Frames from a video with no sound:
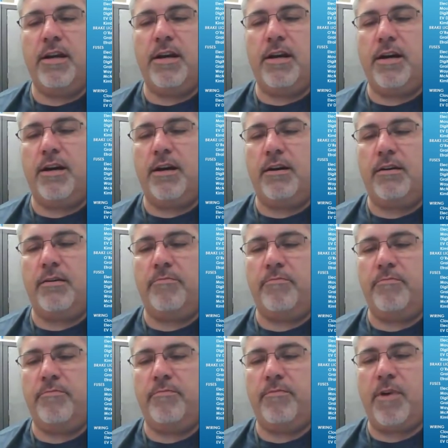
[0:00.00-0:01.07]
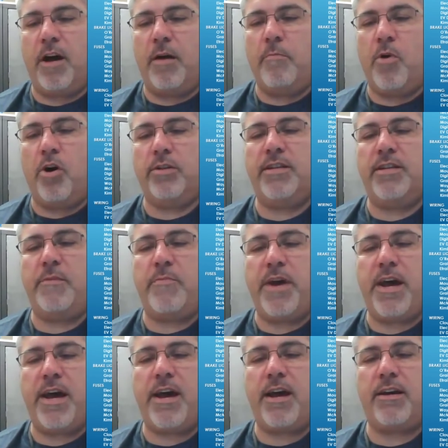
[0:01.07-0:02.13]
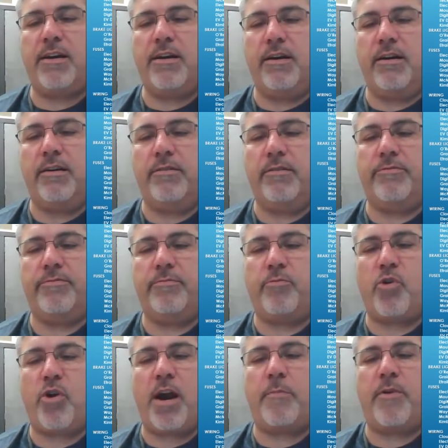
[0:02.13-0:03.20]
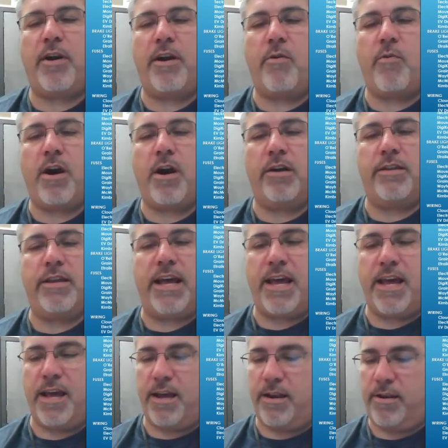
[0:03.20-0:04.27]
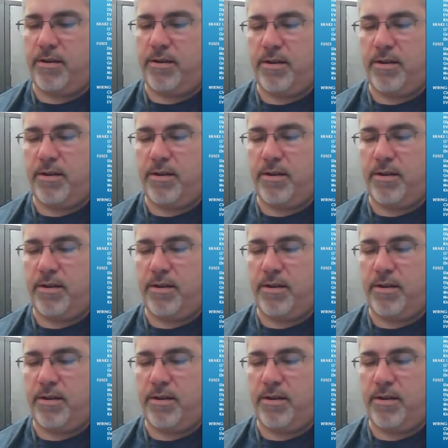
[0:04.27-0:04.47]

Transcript: a multi-pack of primary wire that had